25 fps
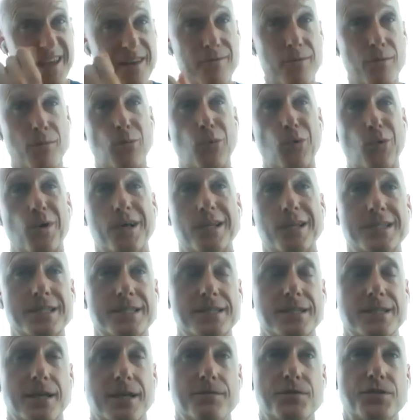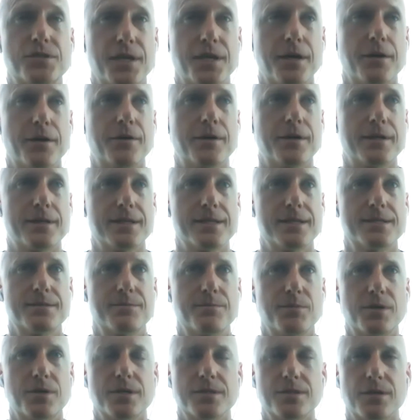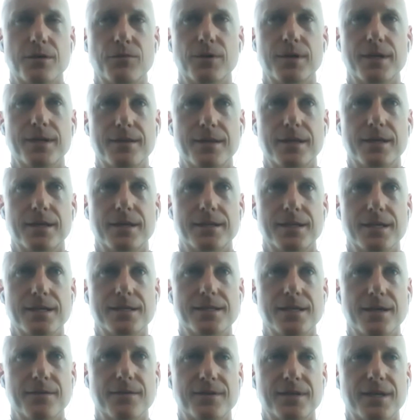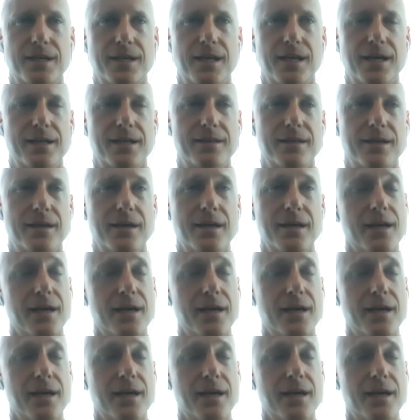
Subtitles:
Even more, I just love sharing this because I really think it does to get out there.